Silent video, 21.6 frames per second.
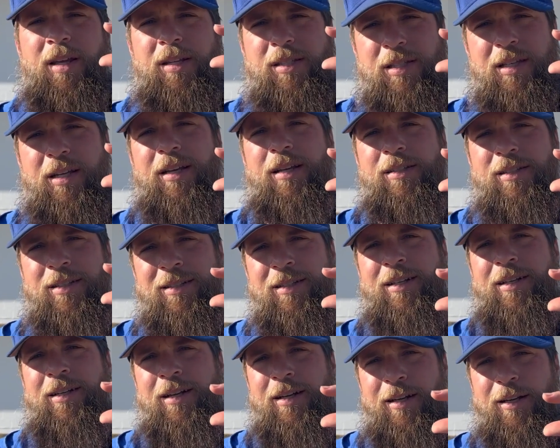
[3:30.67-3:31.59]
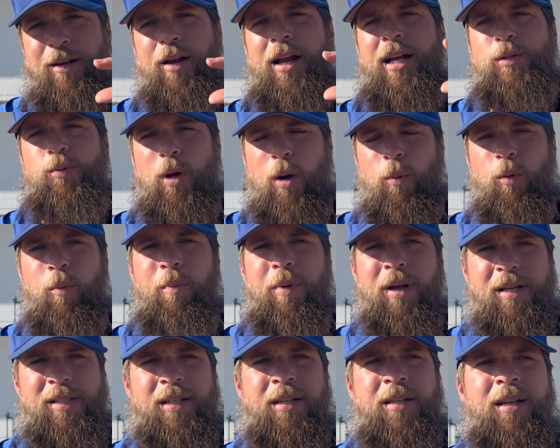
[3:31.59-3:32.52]
this is, you know, that's what we're
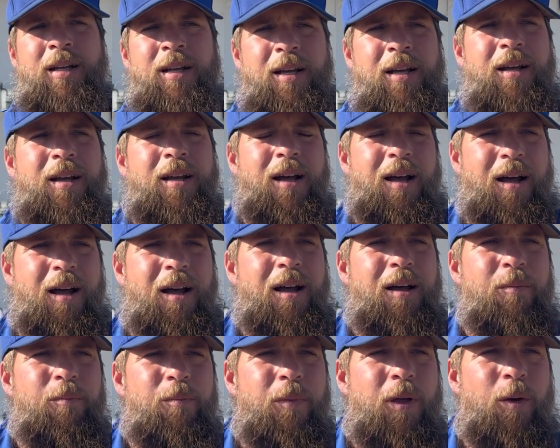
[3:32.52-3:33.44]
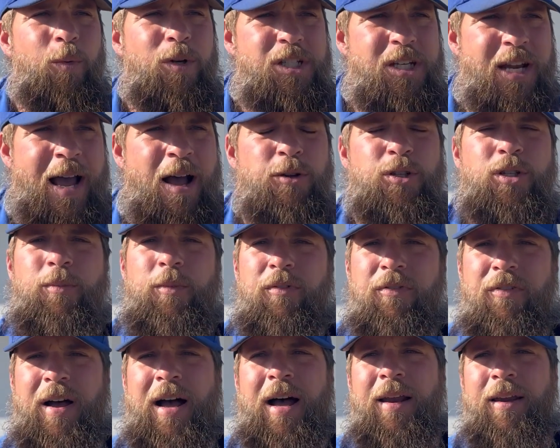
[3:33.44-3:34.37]
missing. And we challenged them
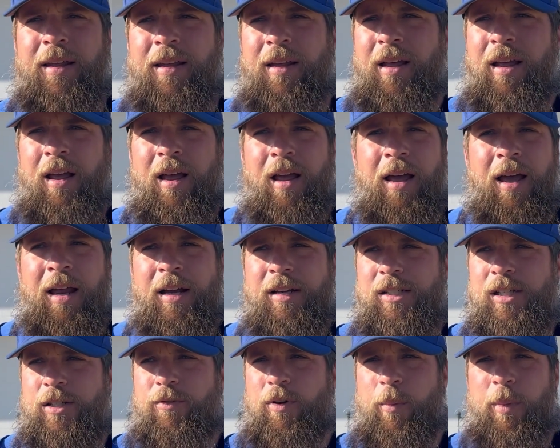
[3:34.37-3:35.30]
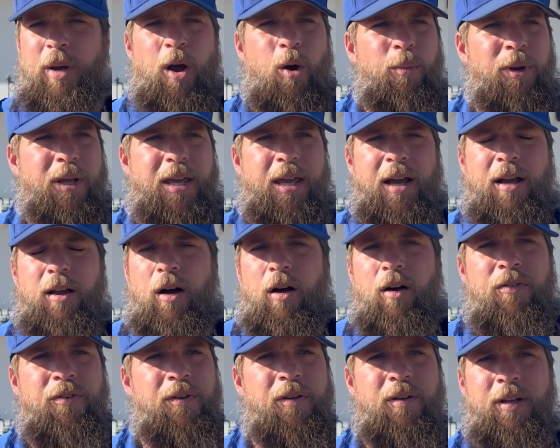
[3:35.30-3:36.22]
to find it. And just from the opening
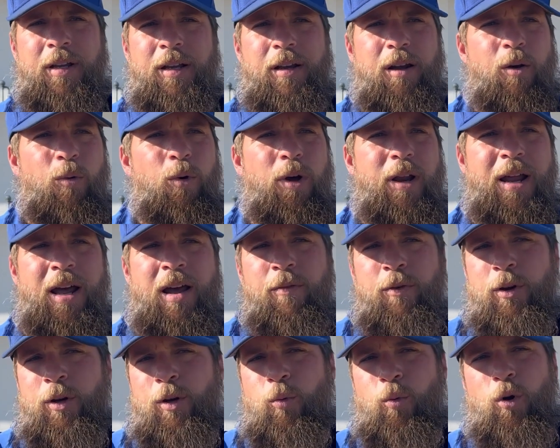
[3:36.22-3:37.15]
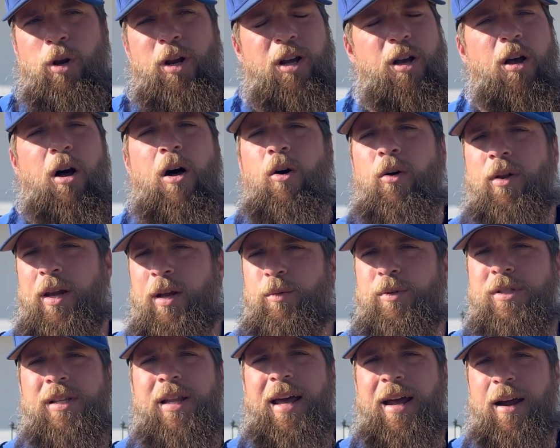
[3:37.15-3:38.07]
kickoff, you know, whatever you want to call it,
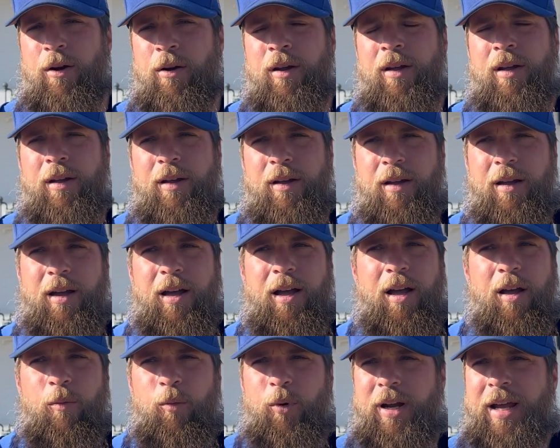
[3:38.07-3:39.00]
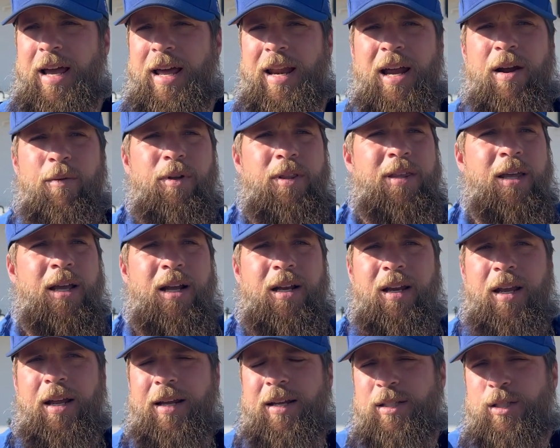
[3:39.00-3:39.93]
it was there. We had everything
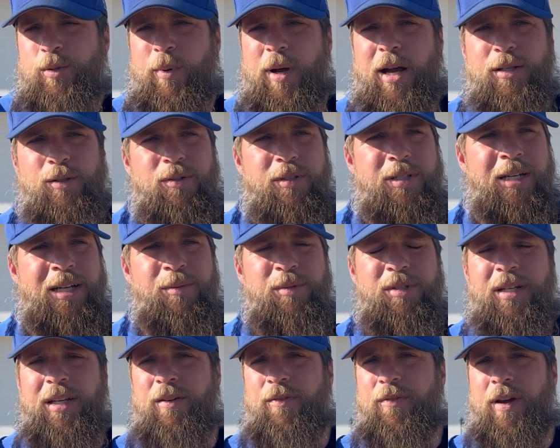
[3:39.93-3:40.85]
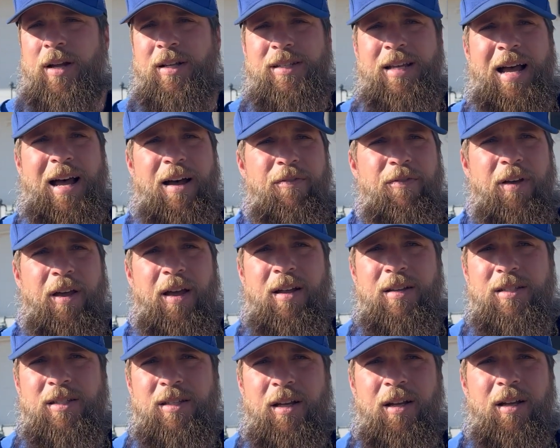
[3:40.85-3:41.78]
clicking, special teams, defense,
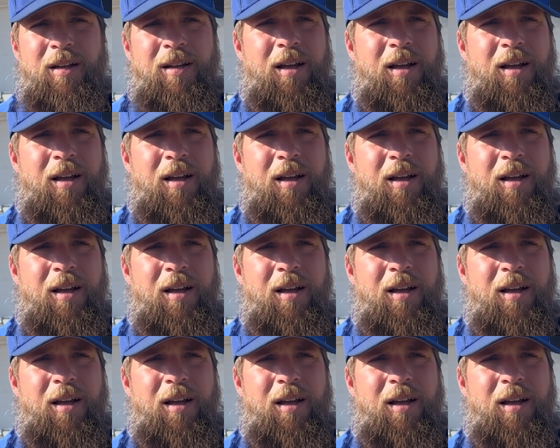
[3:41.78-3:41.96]
offense.